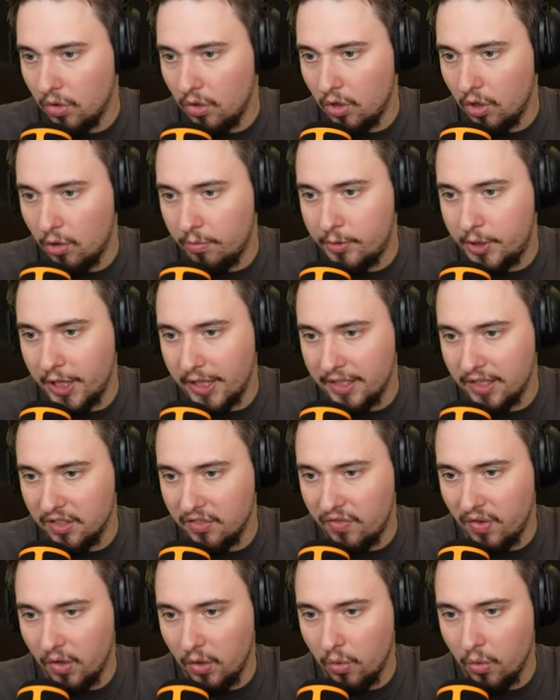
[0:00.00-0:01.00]
Objectives.
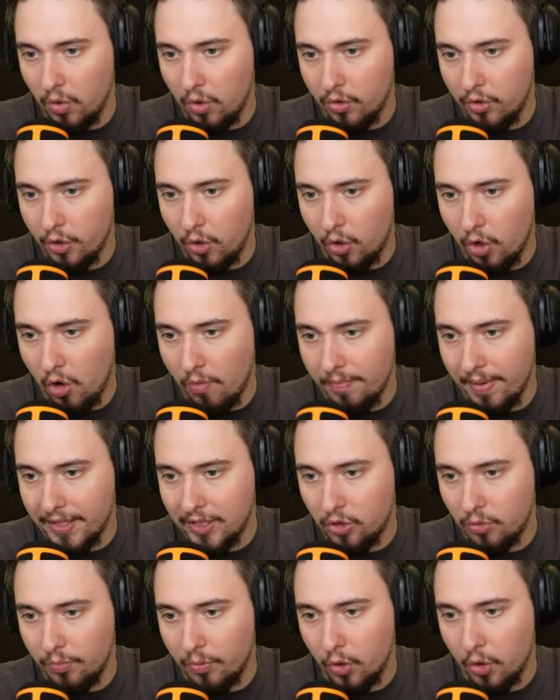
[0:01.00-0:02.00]
Follow on your compass
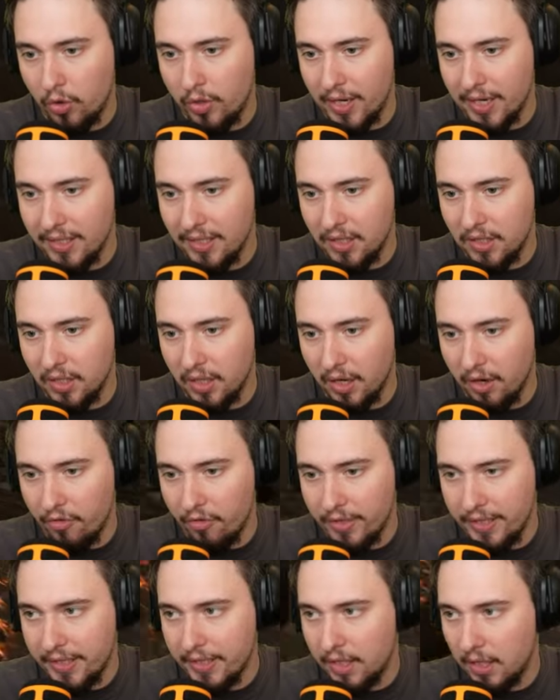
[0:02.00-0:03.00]
to progress the
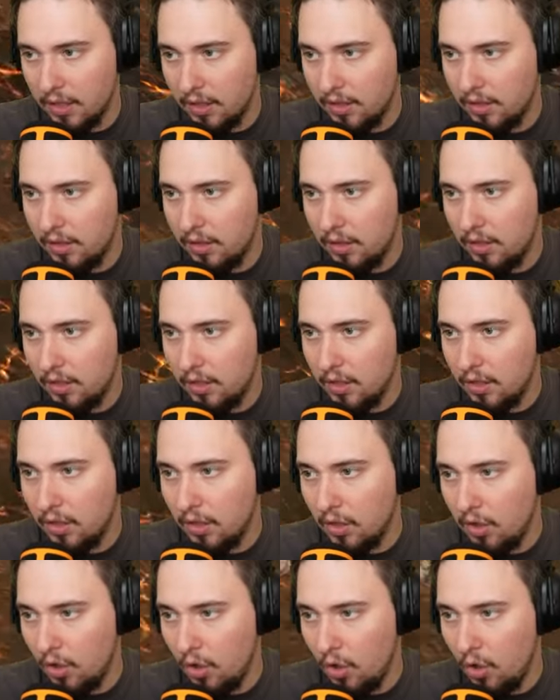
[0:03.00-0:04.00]
arena.
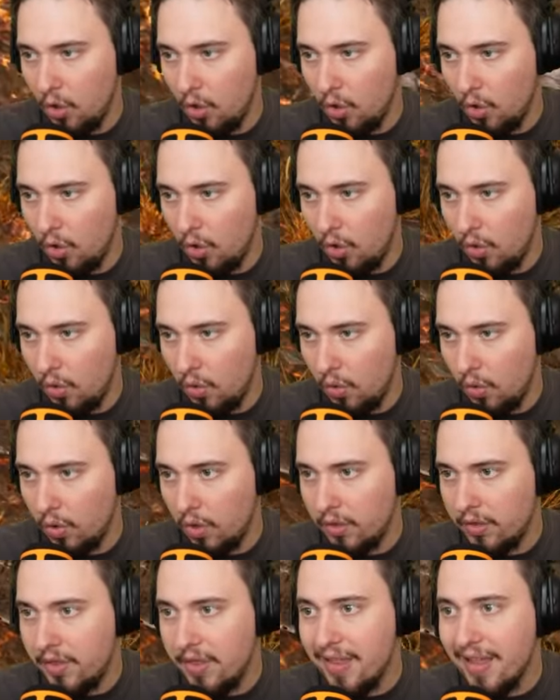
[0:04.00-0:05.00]
Oh,
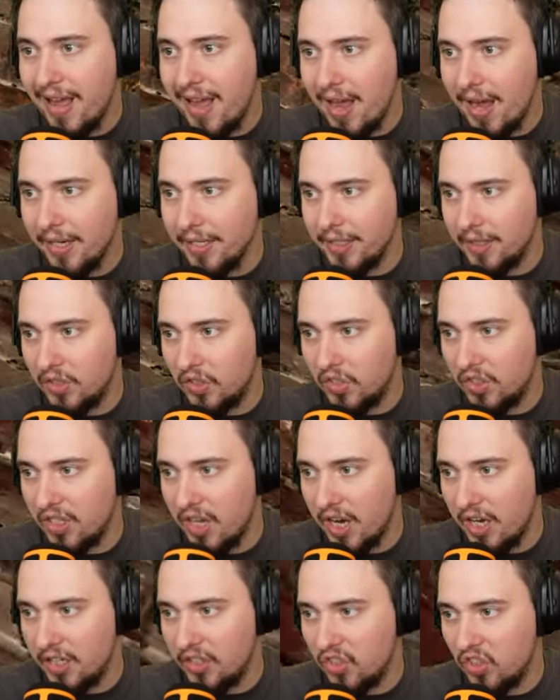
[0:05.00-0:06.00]
nice.
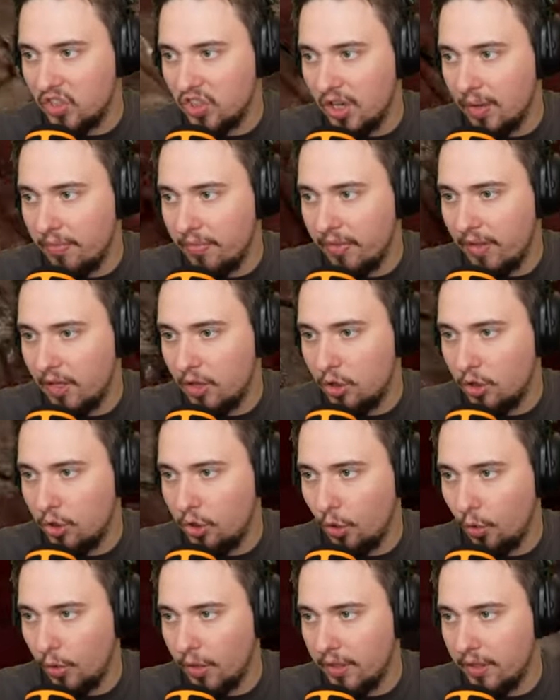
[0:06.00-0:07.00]
There is something to
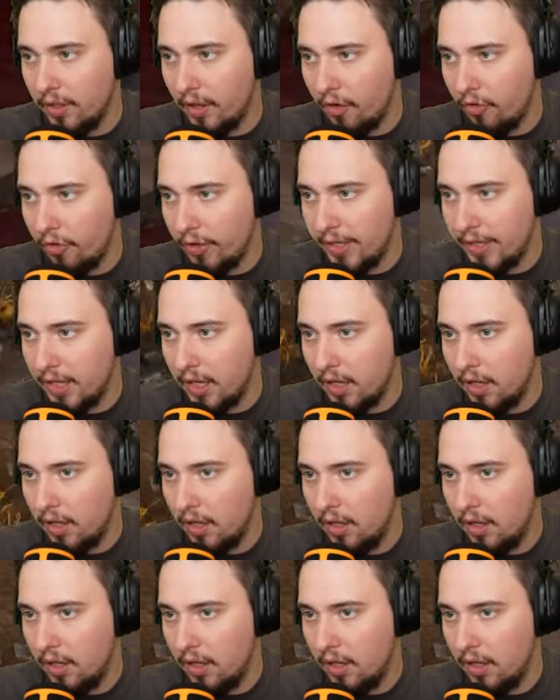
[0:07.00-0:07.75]
do in the arena.